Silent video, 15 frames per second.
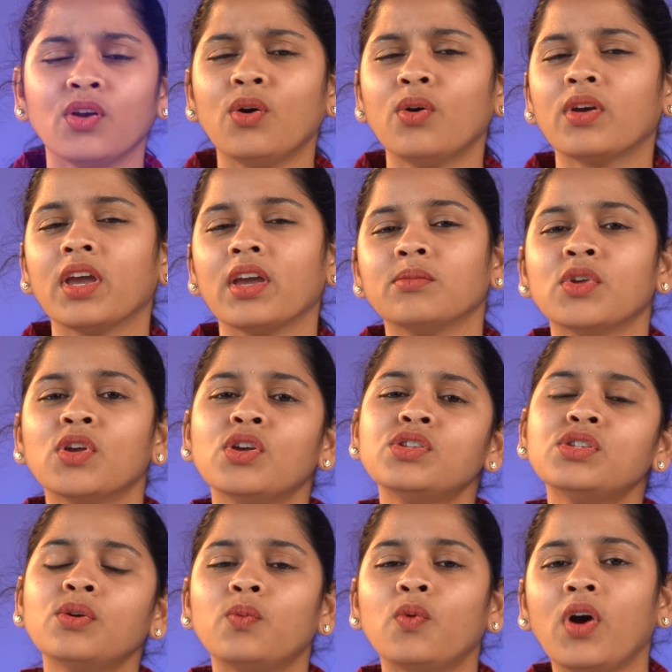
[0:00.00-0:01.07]
Okay,
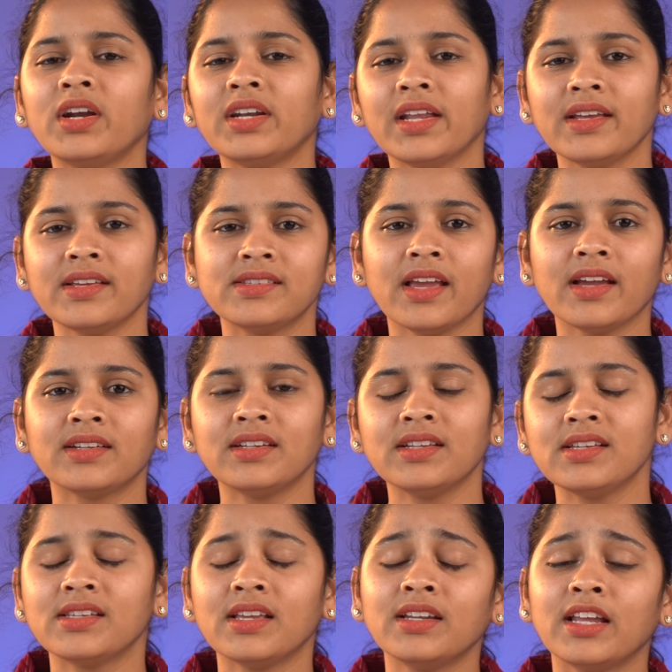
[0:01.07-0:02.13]
so what exactly
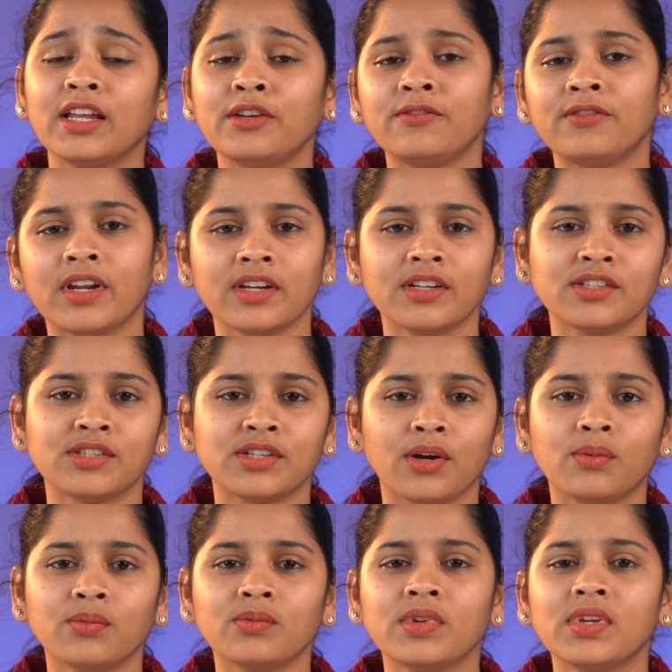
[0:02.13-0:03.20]
is an infrared
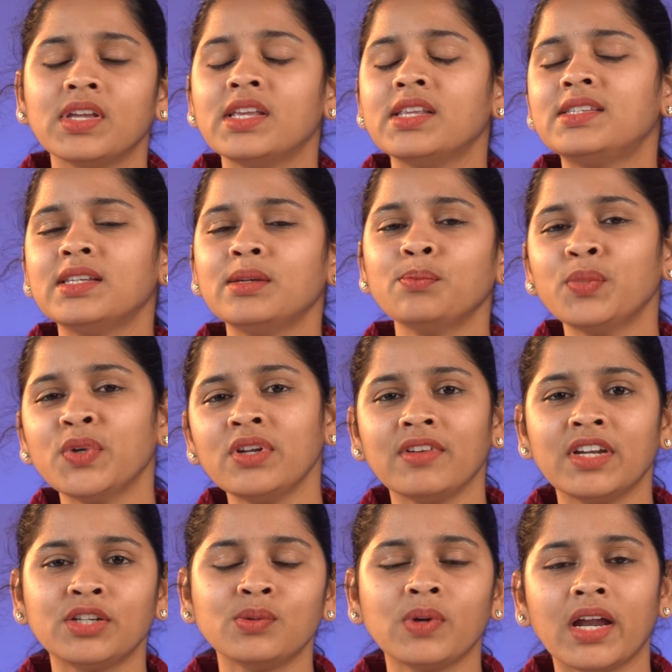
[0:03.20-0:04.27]
stove? Simple
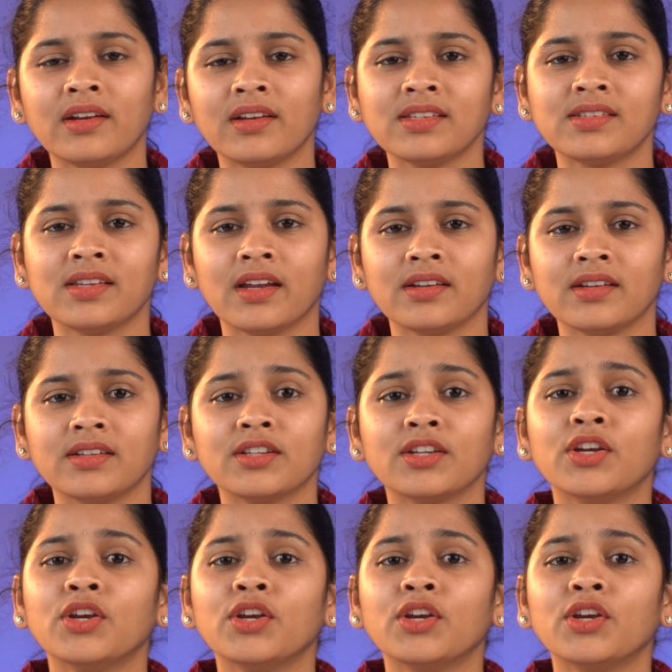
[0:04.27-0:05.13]
way to understand it.